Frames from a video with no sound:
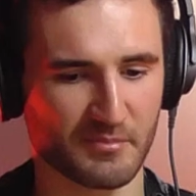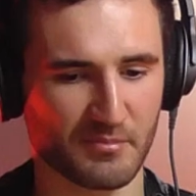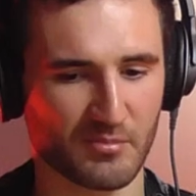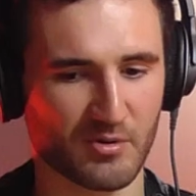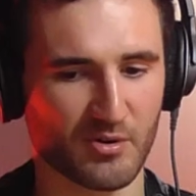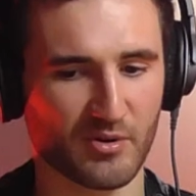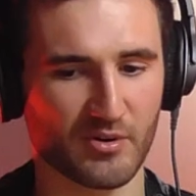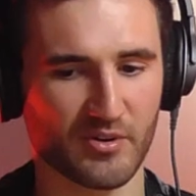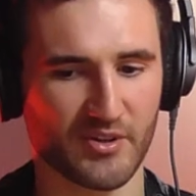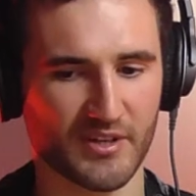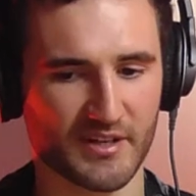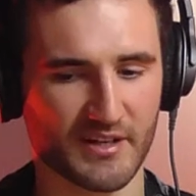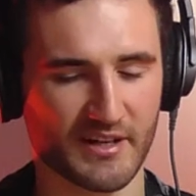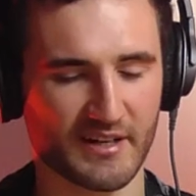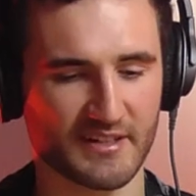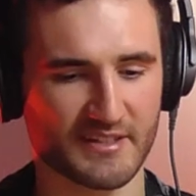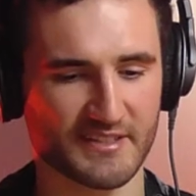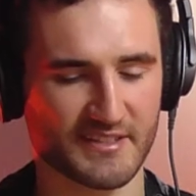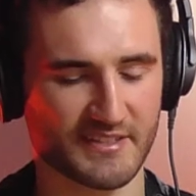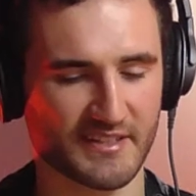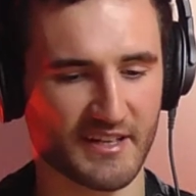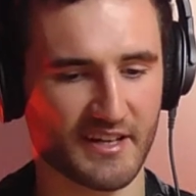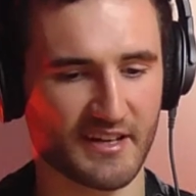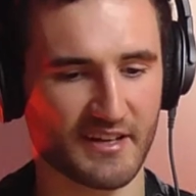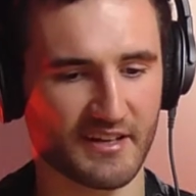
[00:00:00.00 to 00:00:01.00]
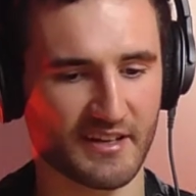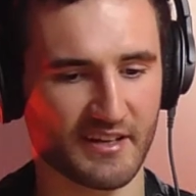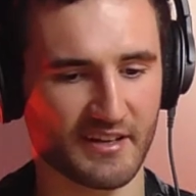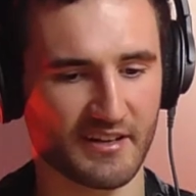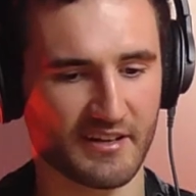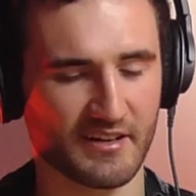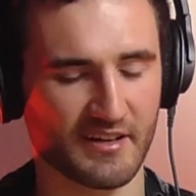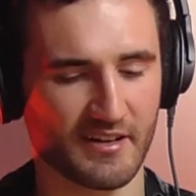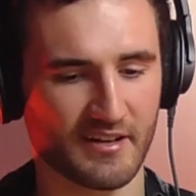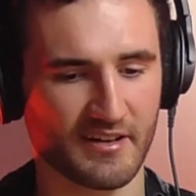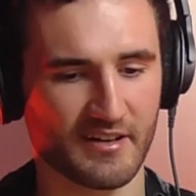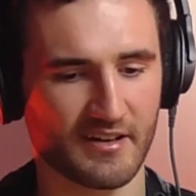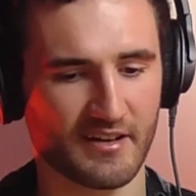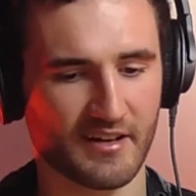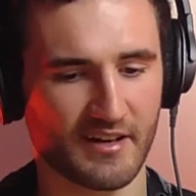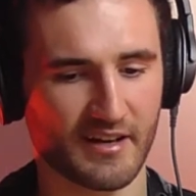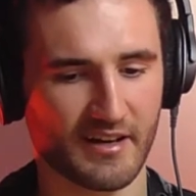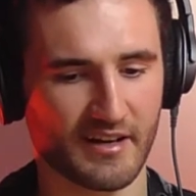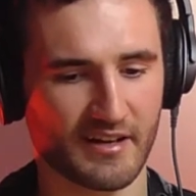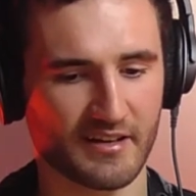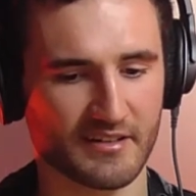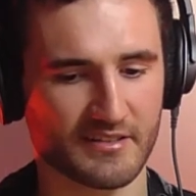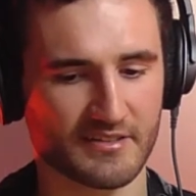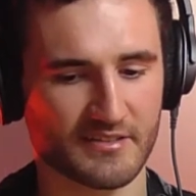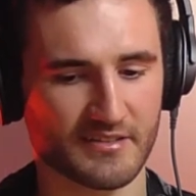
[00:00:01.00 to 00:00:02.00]
more than understanding,
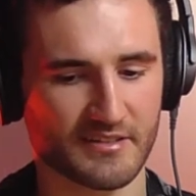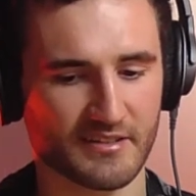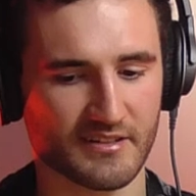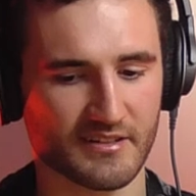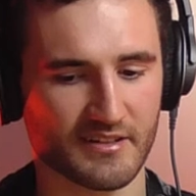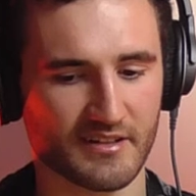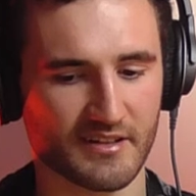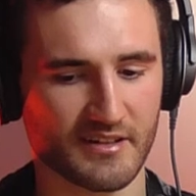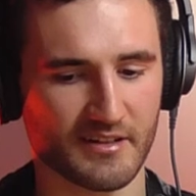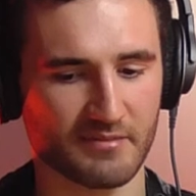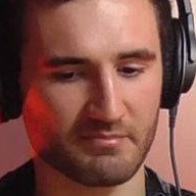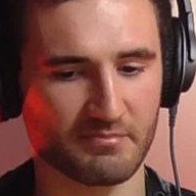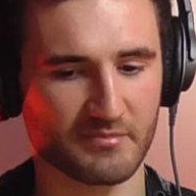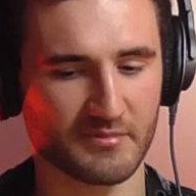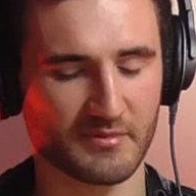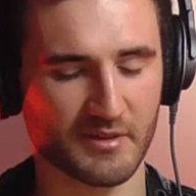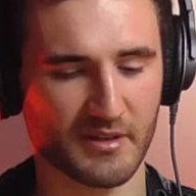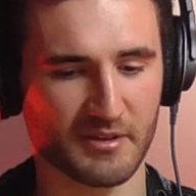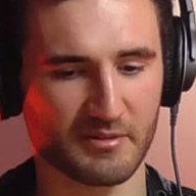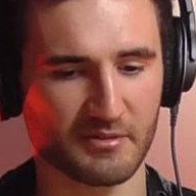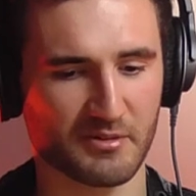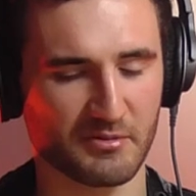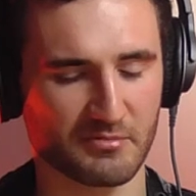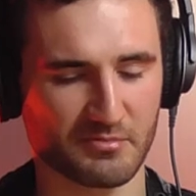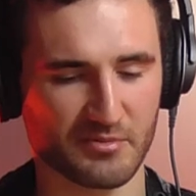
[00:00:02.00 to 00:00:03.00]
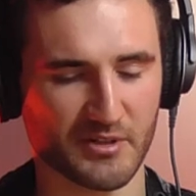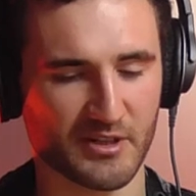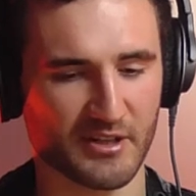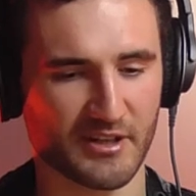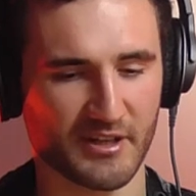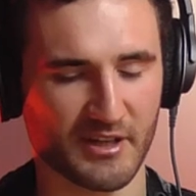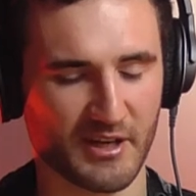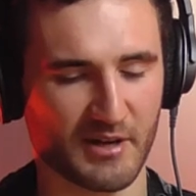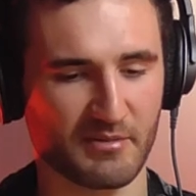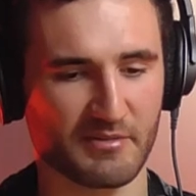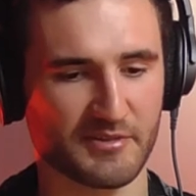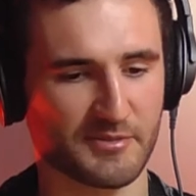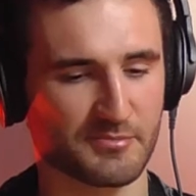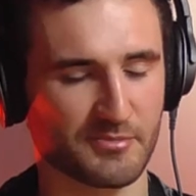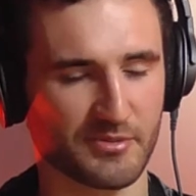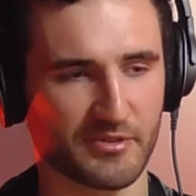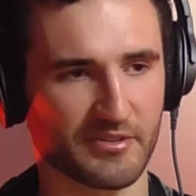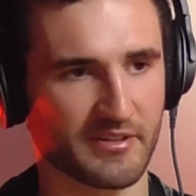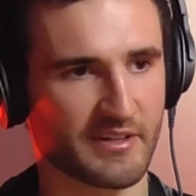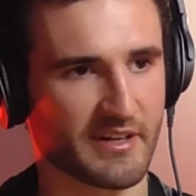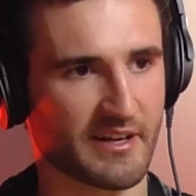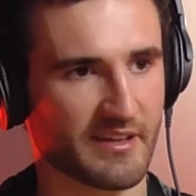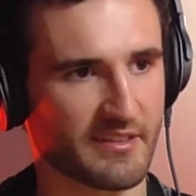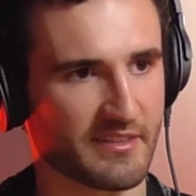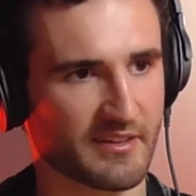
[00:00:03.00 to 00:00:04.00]
and it really helps more
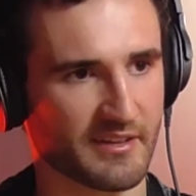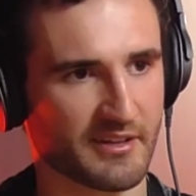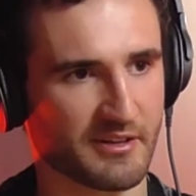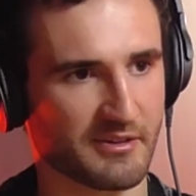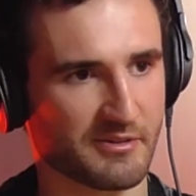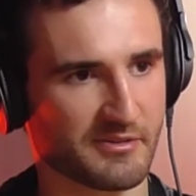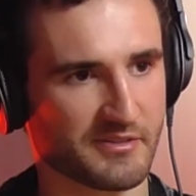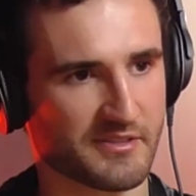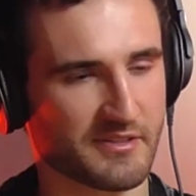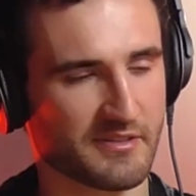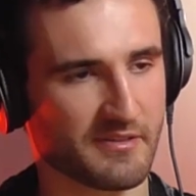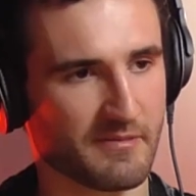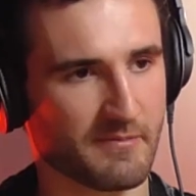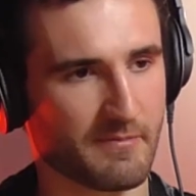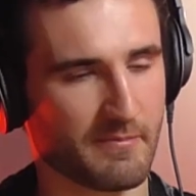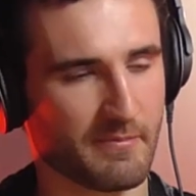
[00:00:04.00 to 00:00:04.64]
than anything else.